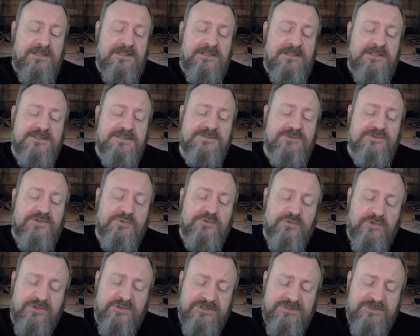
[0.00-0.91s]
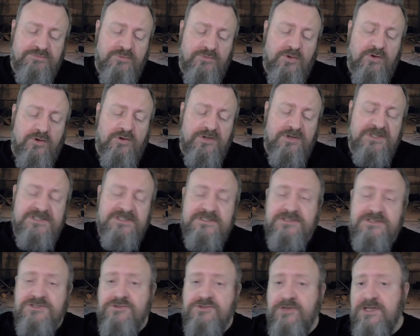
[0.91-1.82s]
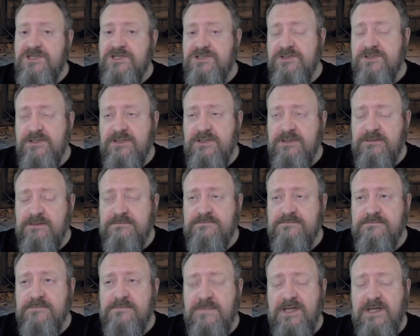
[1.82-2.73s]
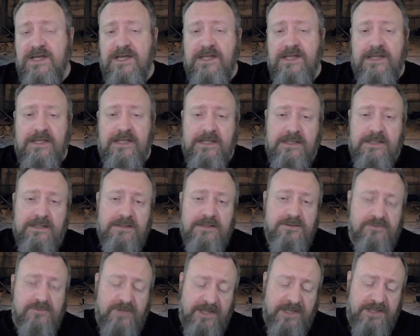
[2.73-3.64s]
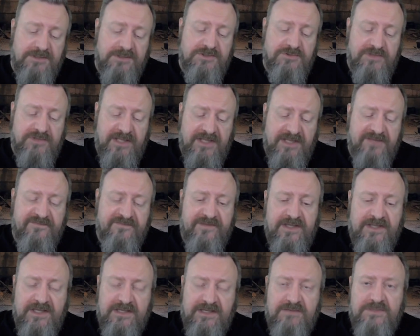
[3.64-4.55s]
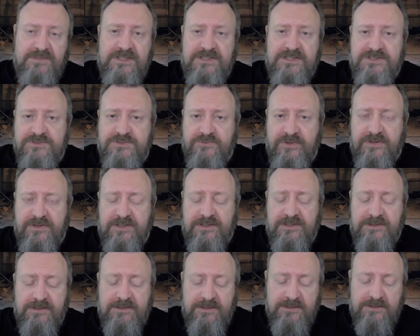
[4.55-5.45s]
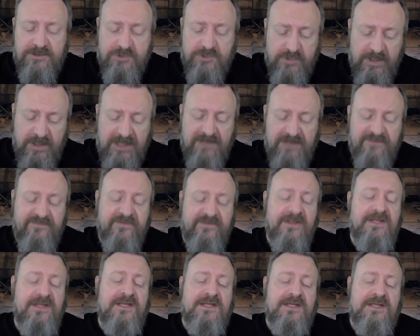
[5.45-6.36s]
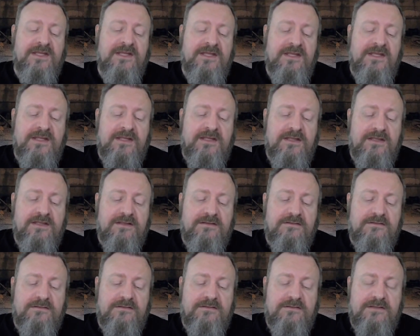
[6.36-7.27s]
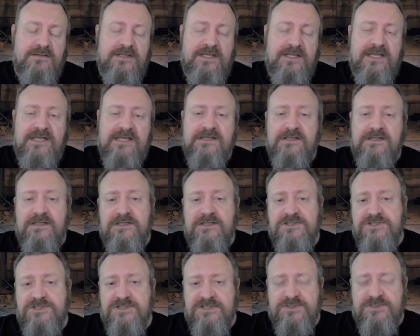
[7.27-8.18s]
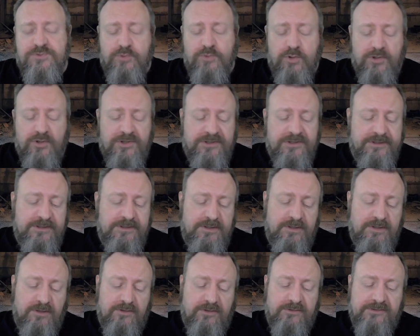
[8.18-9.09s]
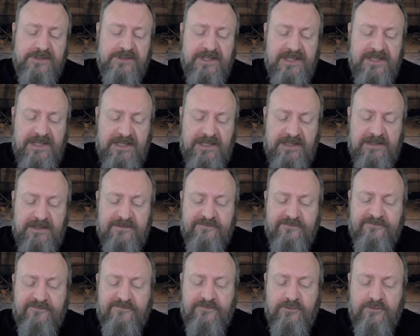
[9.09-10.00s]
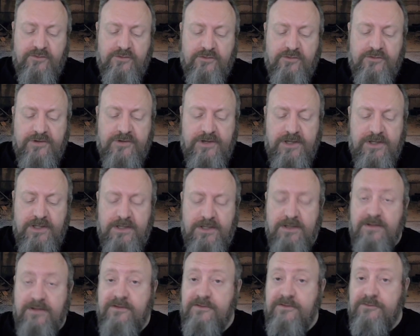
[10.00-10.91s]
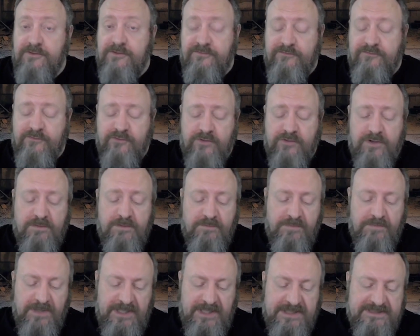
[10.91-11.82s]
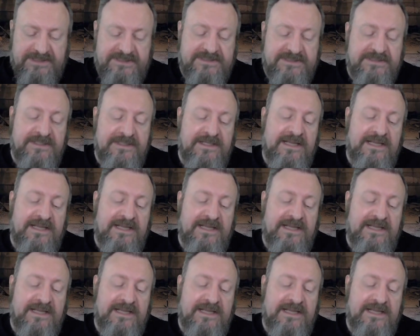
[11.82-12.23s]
So it was more situational, i.e. you had to have enemies within 12, and it just worked on a 4+.